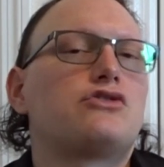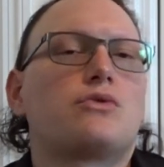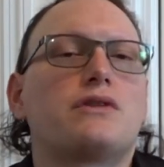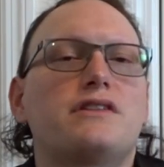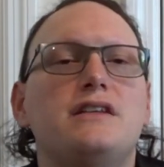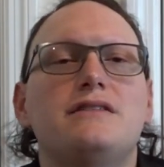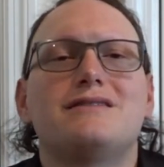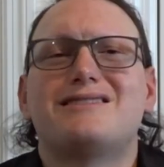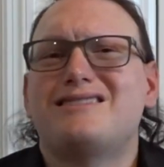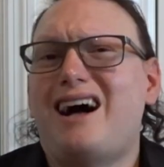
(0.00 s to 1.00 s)

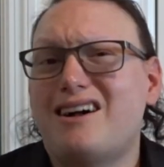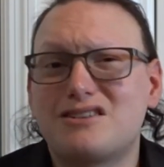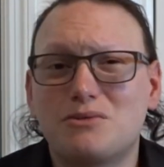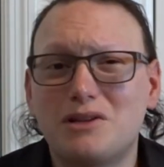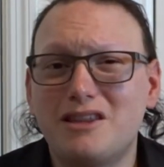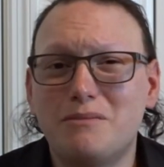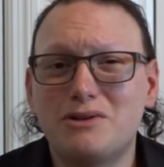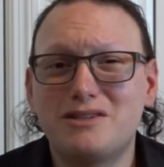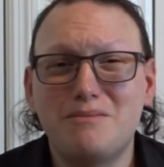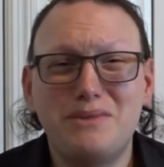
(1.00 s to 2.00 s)
Dorothy's socks with them
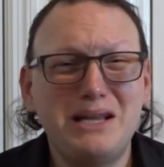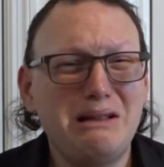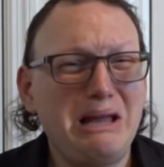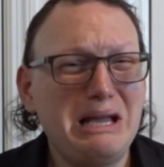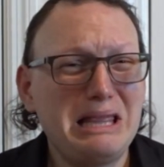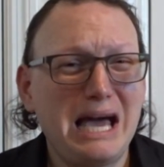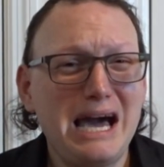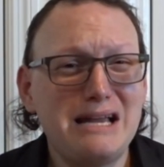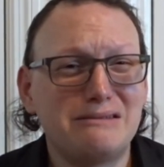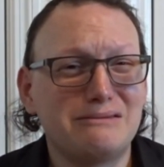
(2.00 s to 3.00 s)
or something like
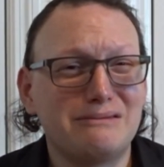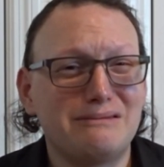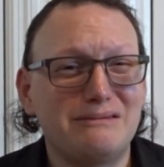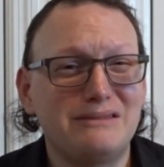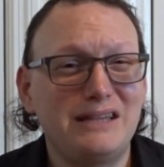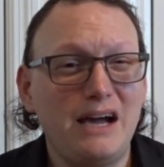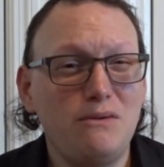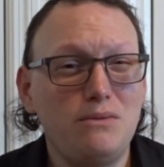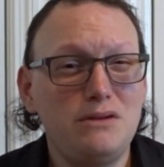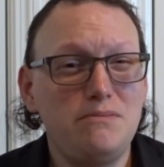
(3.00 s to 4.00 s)
that. That
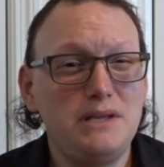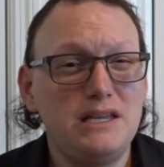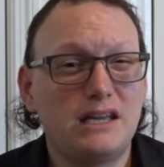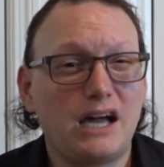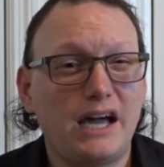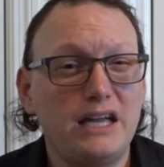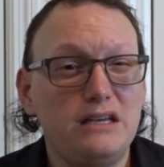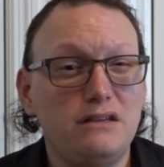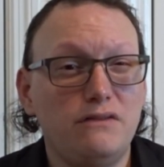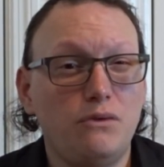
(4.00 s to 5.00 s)
would be
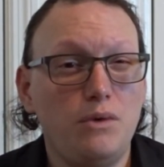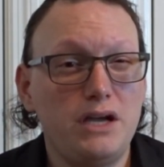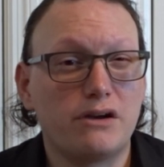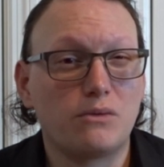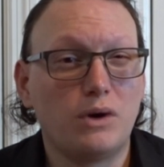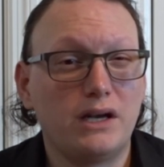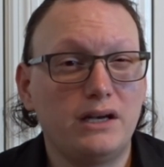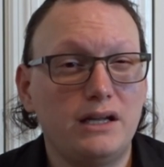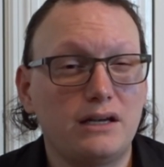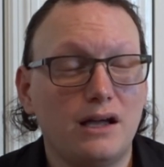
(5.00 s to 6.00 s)
kind of weird,
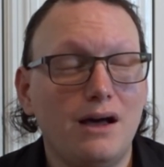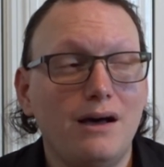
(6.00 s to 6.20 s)
wouldn't it?